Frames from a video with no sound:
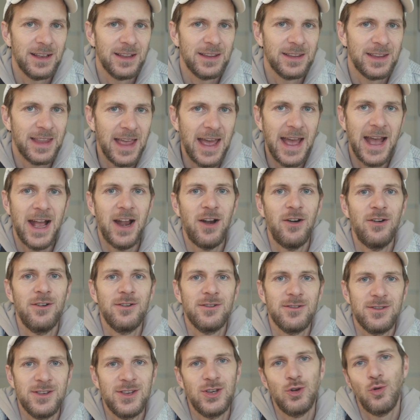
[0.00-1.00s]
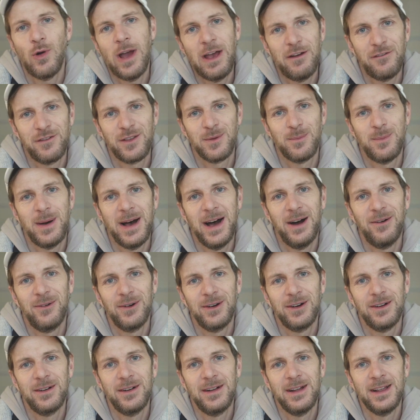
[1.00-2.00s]
there you have the
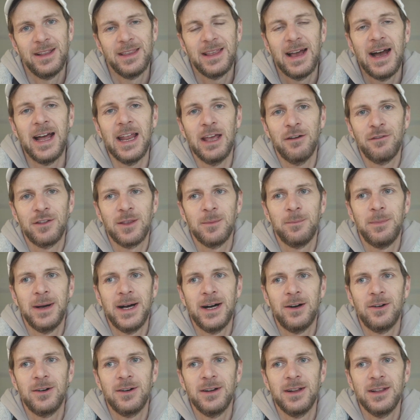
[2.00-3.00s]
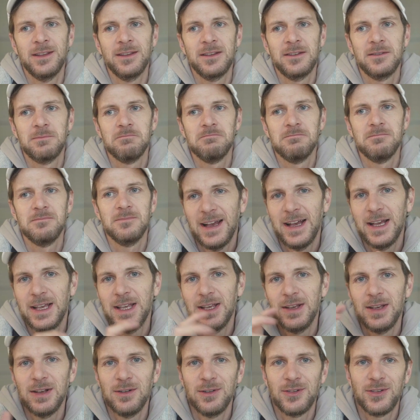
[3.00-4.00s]
power and I have the power, and
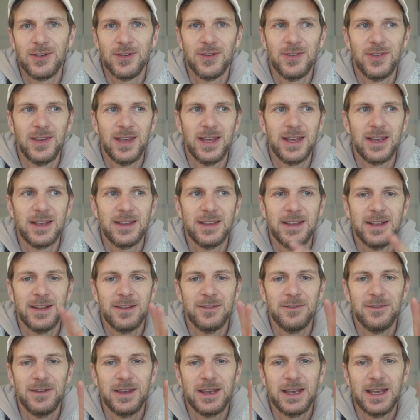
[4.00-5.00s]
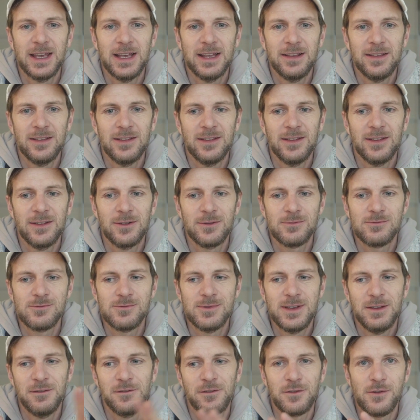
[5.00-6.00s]
I also think that we can
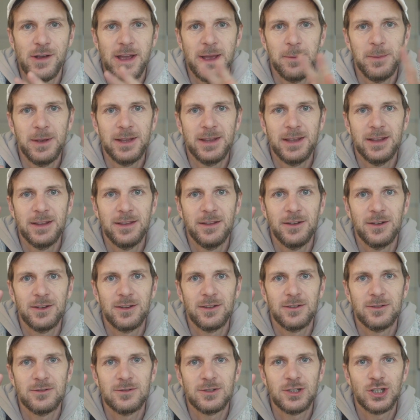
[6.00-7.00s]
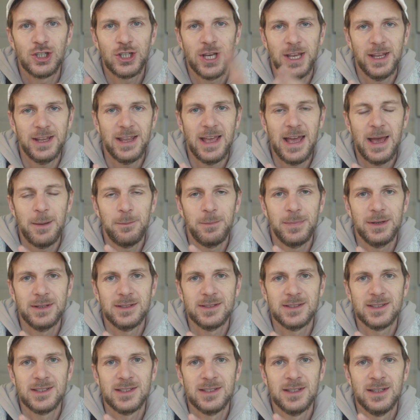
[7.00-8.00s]
reframe it in not shit
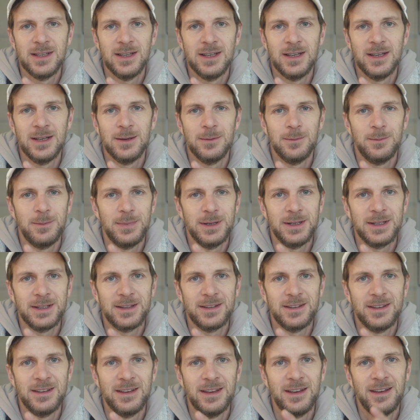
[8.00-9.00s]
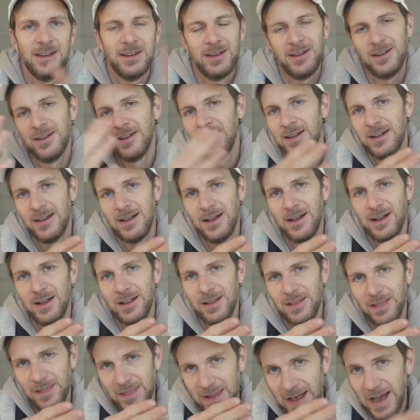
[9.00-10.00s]
happens but
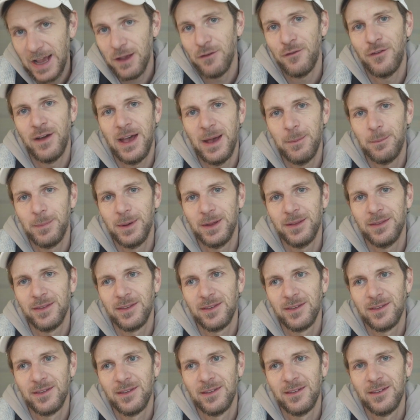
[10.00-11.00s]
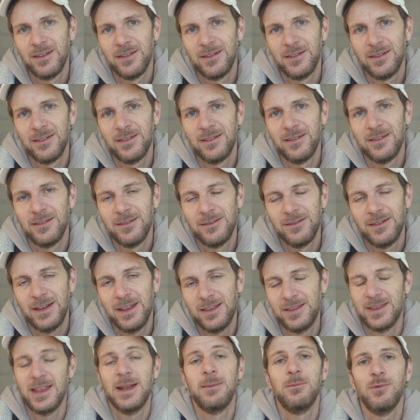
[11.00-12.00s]
life happens
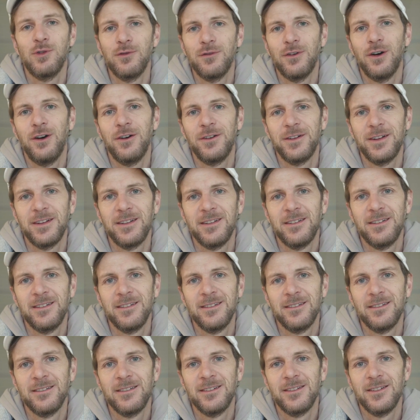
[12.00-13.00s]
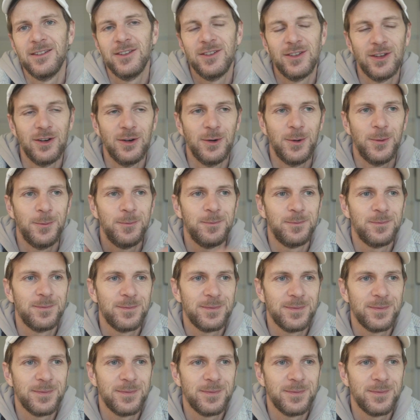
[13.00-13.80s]
and then move on. So